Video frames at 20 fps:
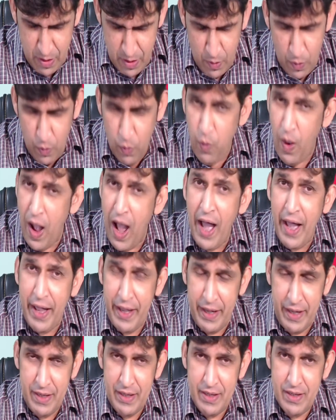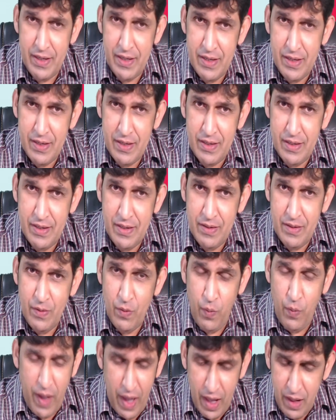Why?
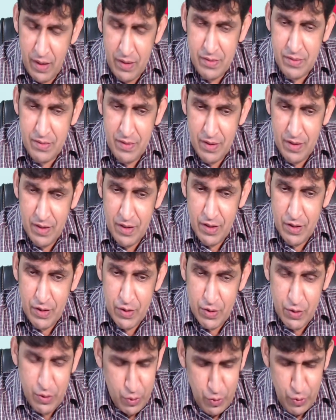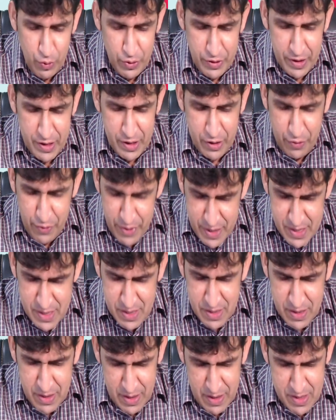Well, to the
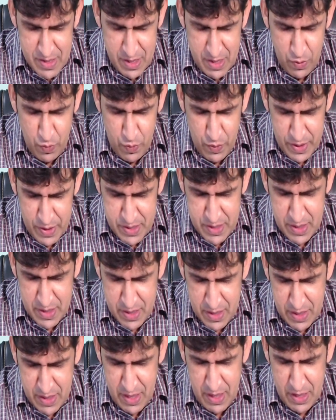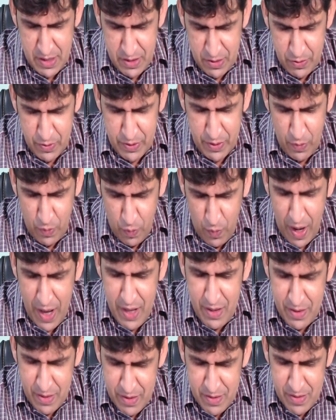Christian in verse 16, to the
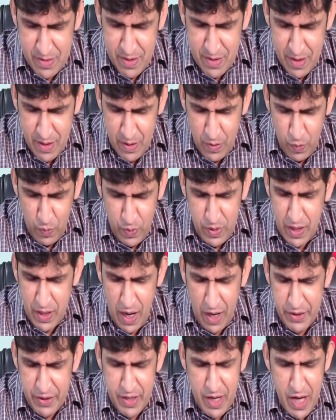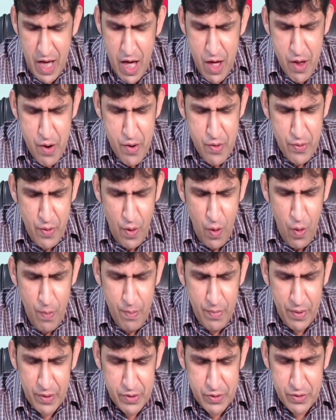one, we are the
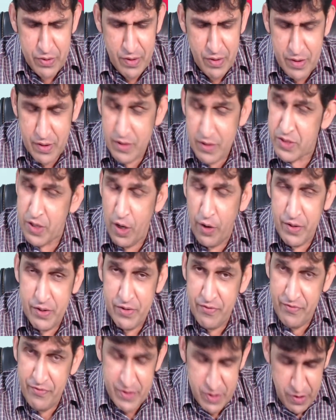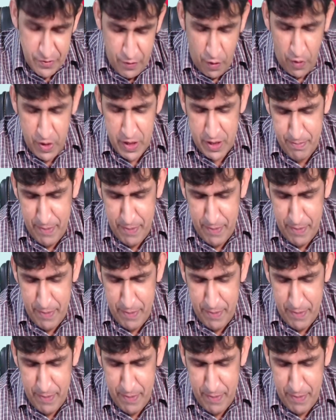aroma. Sorry, first of all, he